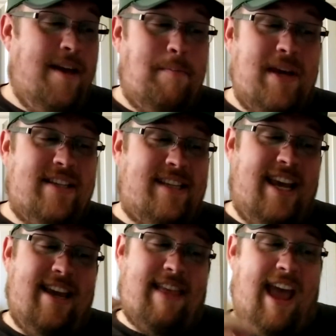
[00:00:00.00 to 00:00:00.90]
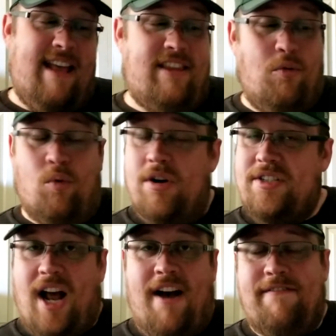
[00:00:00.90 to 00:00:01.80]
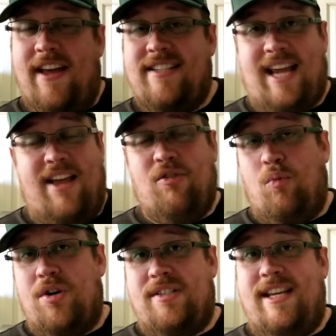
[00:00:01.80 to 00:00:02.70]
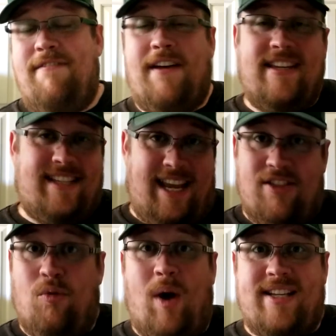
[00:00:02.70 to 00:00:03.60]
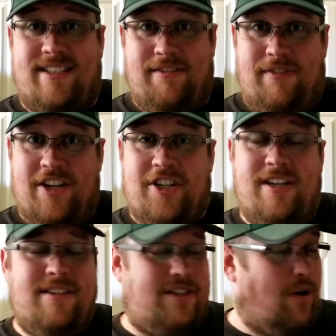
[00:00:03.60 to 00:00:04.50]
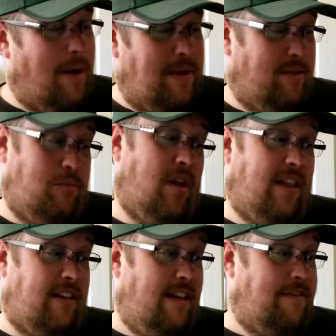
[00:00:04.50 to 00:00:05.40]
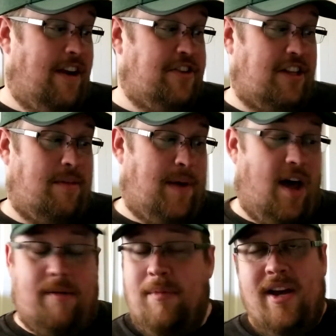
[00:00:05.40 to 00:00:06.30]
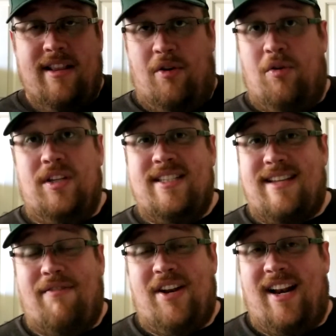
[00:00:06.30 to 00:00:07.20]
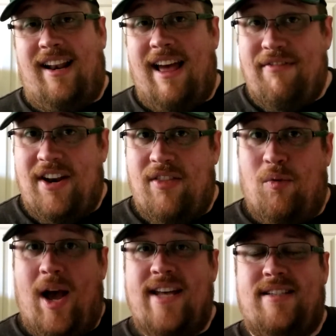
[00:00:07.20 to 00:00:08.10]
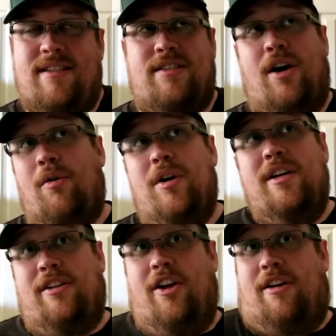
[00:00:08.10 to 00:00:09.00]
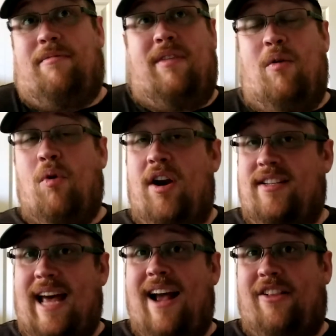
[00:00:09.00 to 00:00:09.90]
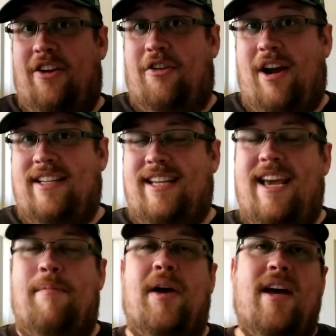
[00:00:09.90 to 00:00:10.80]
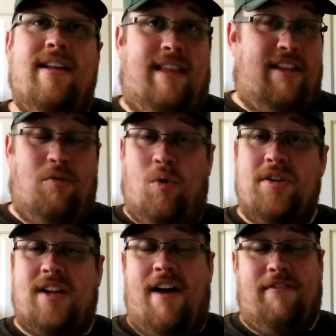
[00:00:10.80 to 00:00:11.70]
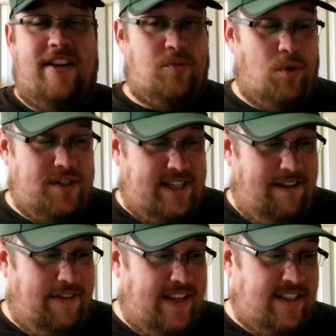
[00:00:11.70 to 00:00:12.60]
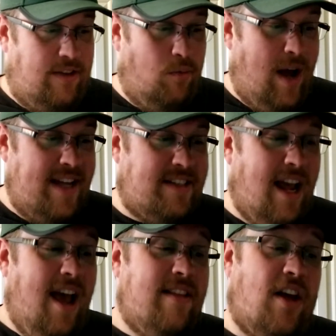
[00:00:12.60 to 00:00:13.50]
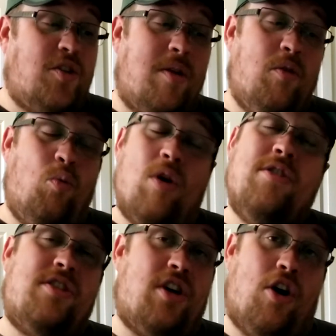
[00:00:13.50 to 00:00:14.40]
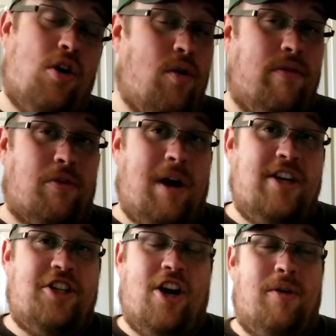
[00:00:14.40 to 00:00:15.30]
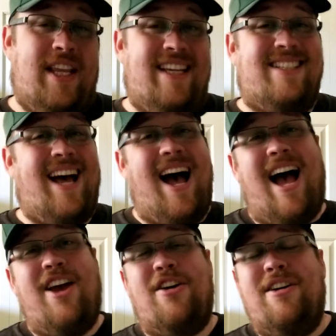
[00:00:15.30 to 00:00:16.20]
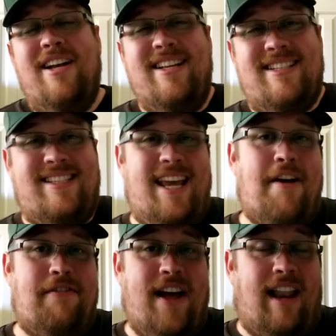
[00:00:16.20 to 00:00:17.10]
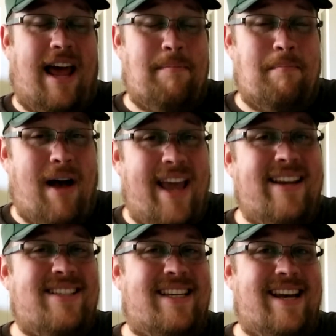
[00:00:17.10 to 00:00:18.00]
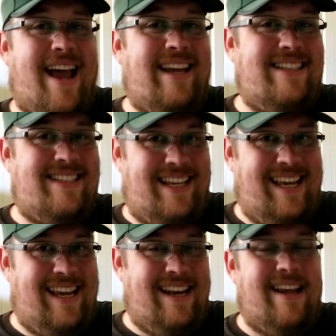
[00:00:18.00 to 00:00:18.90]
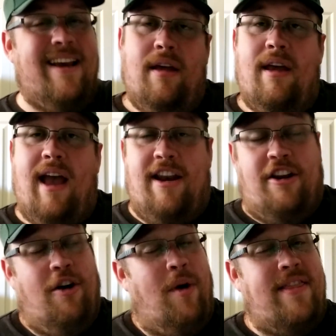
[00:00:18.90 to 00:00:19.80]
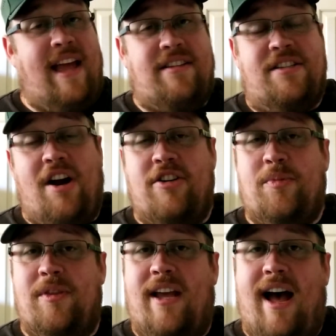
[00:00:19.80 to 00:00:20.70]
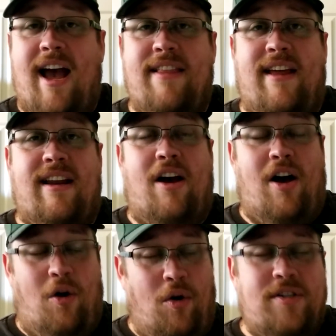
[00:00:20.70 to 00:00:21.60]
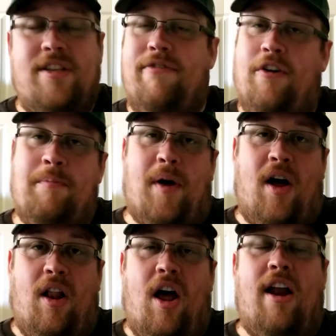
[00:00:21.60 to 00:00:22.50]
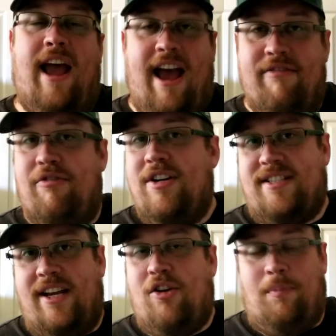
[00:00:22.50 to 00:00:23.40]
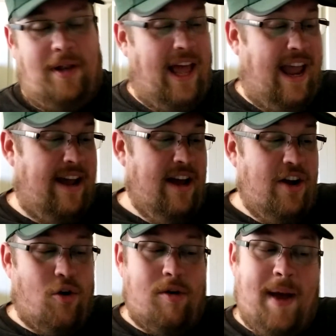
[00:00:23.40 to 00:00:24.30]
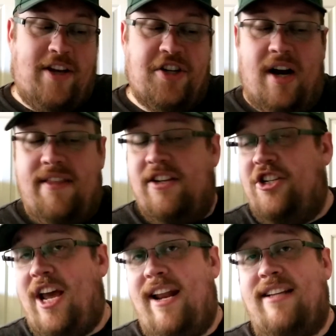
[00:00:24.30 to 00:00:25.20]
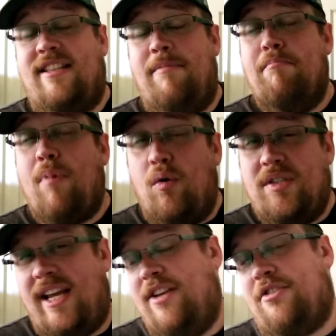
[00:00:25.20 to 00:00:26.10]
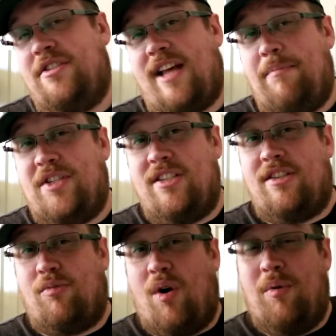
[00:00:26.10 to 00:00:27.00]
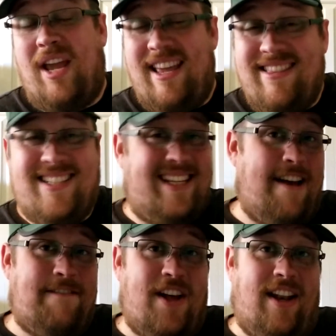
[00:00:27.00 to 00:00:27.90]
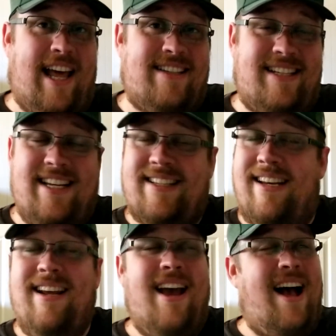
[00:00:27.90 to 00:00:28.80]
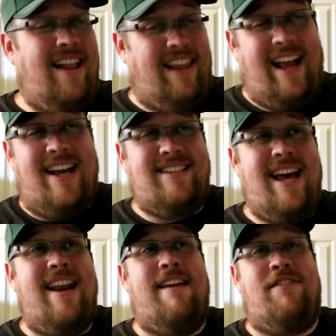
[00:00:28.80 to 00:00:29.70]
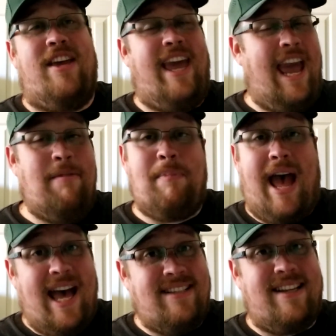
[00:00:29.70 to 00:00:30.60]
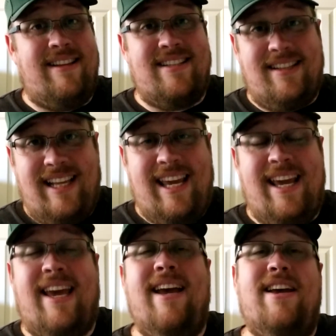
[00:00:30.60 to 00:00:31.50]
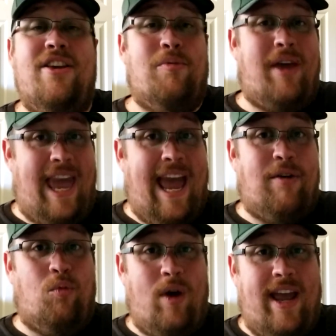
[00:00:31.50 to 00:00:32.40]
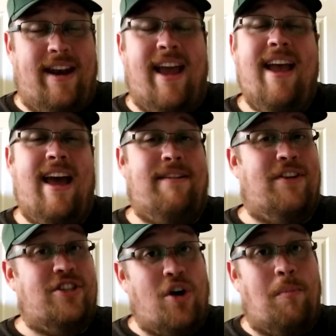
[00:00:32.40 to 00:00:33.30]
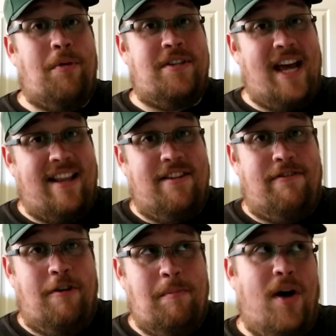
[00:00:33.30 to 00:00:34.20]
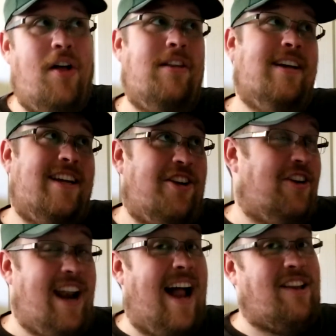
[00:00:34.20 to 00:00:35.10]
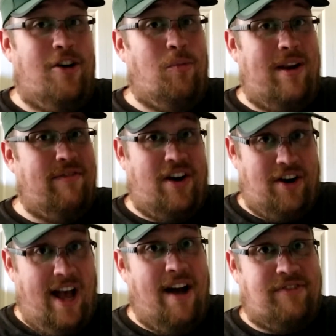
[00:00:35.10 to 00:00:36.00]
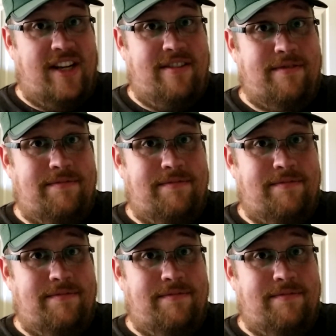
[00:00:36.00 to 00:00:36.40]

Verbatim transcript: B C, they had the worst offense and the worst defense in the West Division. So, I mean, well, like, they finished at the bottom. They were only seven and eleven in the West. So, look, they weren't exactly a great team. They had the worst offense, worst defense in the West. They also had the worst turnover ratio in the entire C F L at minus nineteen. And you know what? That starts with the guy that holds the football on every single play. Quarterback Jonathan Jennings, the most interceptions thrown in the C F L last season. Like I said, if you can't pass in this league, you can't win. And if you don't protect the football, you're not going to win very often.